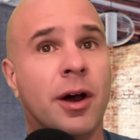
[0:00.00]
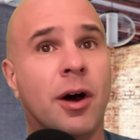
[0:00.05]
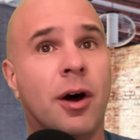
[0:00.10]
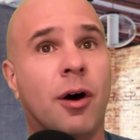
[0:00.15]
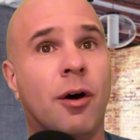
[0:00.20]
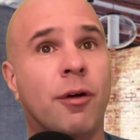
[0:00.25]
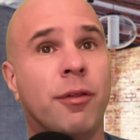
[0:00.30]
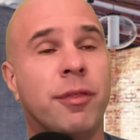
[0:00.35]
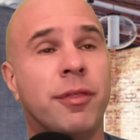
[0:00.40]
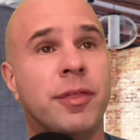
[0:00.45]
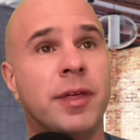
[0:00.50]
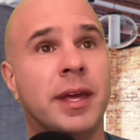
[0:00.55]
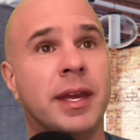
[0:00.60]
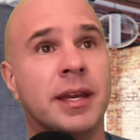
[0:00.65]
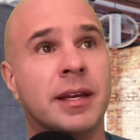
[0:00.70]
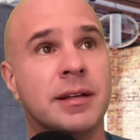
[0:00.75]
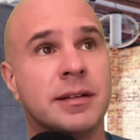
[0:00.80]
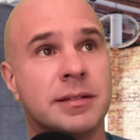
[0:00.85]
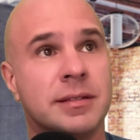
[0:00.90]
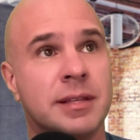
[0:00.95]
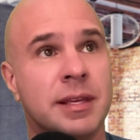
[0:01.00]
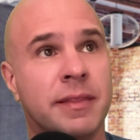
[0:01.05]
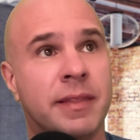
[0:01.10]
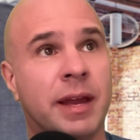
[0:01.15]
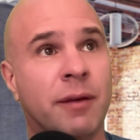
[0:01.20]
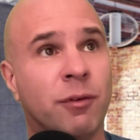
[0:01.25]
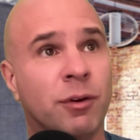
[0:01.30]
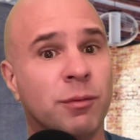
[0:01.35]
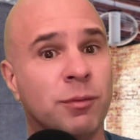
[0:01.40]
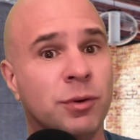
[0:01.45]
all things
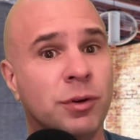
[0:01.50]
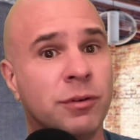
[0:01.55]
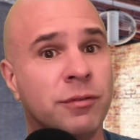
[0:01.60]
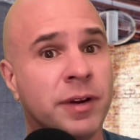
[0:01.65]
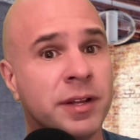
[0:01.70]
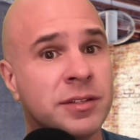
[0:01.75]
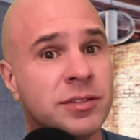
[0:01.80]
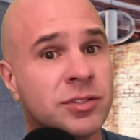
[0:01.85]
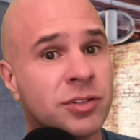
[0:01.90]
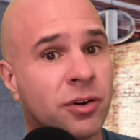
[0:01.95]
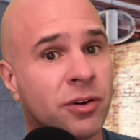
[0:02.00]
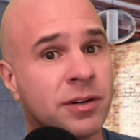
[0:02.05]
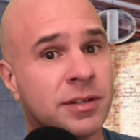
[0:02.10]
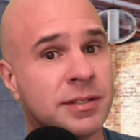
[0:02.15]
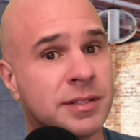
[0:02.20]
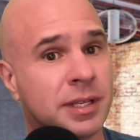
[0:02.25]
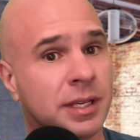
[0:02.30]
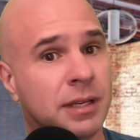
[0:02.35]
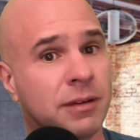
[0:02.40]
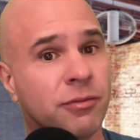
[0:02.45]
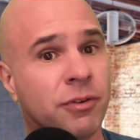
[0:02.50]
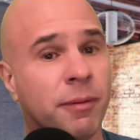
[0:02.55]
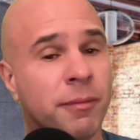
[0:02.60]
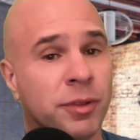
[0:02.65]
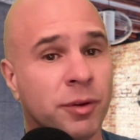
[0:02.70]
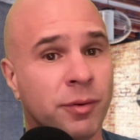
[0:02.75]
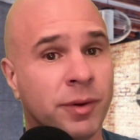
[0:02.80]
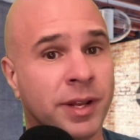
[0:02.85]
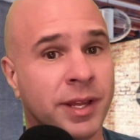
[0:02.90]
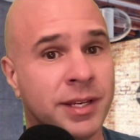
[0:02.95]
that remove uncertainty from
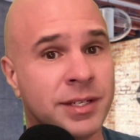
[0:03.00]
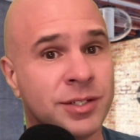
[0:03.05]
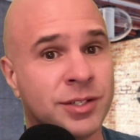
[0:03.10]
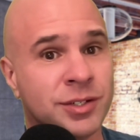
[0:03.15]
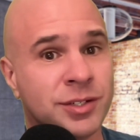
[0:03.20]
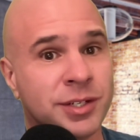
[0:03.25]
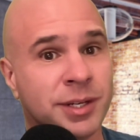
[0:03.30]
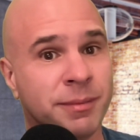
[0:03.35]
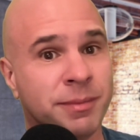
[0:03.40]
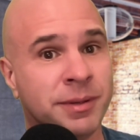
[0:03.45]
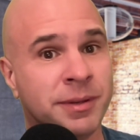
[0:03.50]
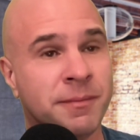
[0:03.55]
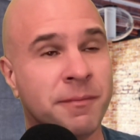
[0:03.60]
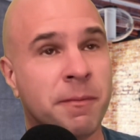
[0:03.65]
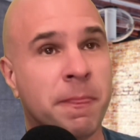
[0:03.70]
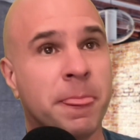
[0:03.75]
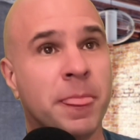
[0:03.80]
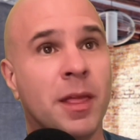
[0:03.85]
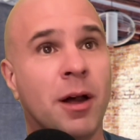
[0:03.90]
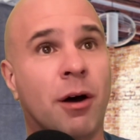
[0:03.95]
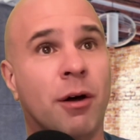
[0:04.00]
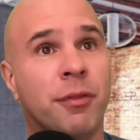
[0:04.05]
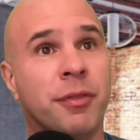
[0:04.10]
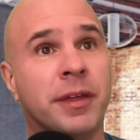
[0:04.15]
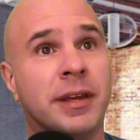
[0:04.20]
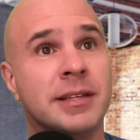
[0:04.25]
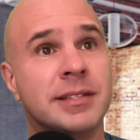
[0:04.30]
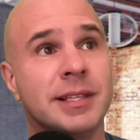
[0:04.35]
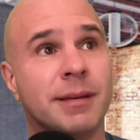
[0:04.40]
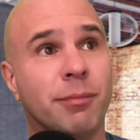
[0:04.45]
the relationship, all
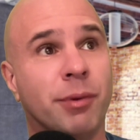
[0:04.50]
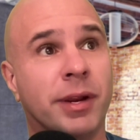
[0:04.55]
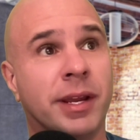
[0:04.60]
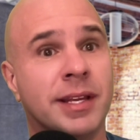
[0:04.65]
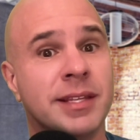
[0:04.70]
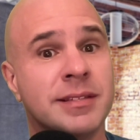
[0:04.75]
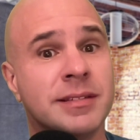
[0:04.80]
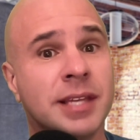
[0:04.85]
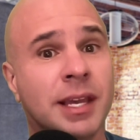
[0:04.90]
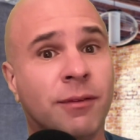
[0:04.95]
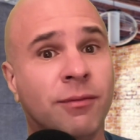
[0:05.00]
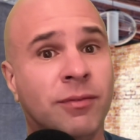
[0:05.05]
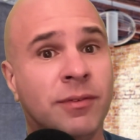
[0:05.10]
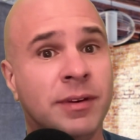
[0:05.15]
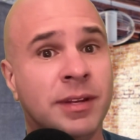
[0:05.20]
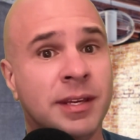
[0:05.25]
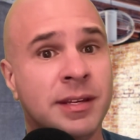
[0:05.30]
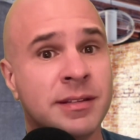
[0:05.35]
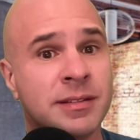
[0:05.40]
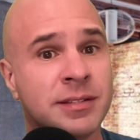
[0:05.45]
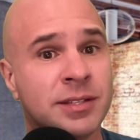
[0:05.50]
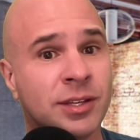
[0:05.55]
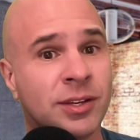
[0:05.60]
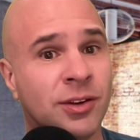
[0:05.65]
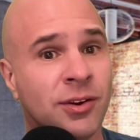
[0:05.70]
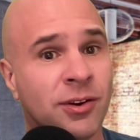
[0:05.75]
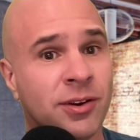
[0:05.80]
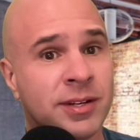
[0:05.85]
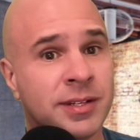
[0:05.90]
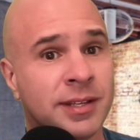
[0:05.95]
things that bring in safety and
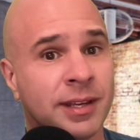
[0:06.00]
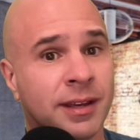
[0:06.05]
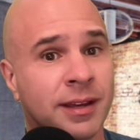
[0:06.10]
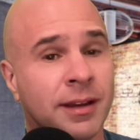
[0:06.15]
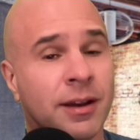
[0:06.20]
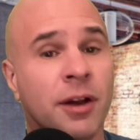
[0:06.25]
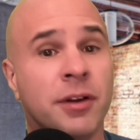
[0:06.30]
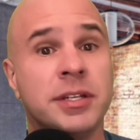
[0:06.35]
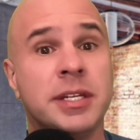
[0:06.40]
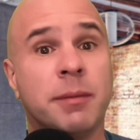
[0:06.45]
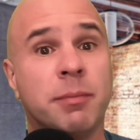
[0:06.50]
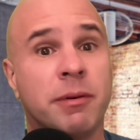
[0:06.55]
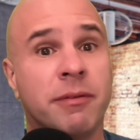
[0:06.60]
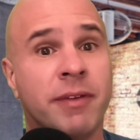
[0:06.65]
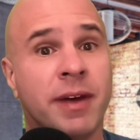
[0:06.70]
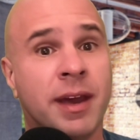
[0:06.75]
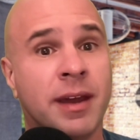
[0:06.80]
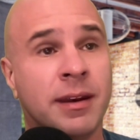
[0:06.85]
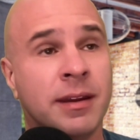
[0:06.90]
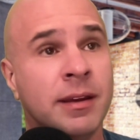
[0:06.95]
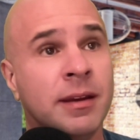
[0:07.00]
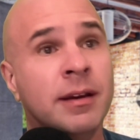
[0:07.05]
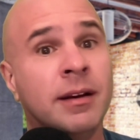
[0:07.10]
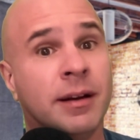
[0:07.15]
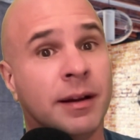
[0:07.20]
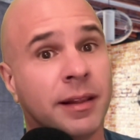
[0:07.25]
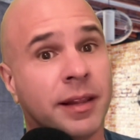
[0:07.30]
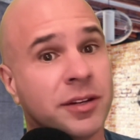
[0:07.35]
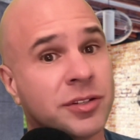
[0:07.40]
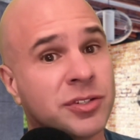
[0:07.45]
security. On top of that,
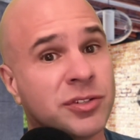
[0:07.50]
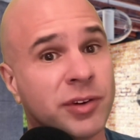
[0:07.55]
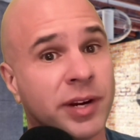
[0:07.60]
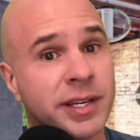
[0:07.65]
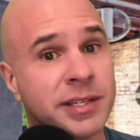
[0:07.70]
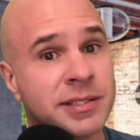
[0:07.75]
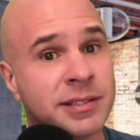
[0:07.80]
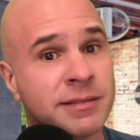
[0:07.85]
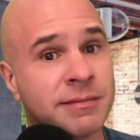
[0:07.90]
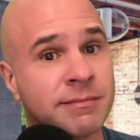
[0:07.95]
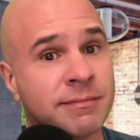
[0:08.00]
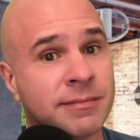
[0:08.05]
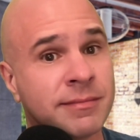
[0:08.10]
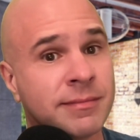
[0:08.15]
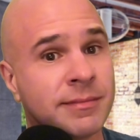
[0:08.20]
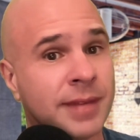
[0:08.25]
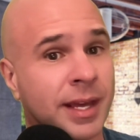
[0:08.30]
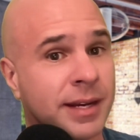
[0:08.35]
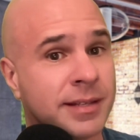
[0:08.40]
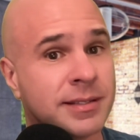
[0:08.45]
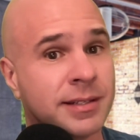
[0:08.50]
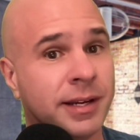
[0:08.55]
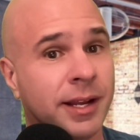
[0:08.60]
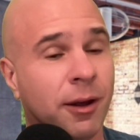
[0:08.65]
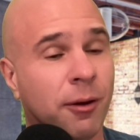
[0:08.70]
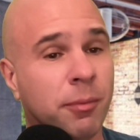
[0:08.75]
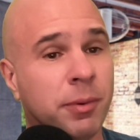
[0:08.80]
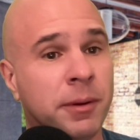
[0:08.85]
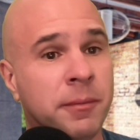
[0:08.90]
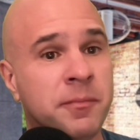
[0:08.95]
a lot of stress. That doesn't
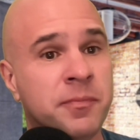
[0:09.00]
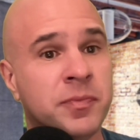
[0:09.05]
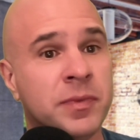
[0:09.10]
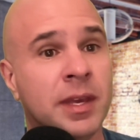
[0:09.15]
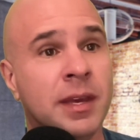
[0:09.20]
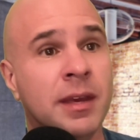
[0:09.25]
help.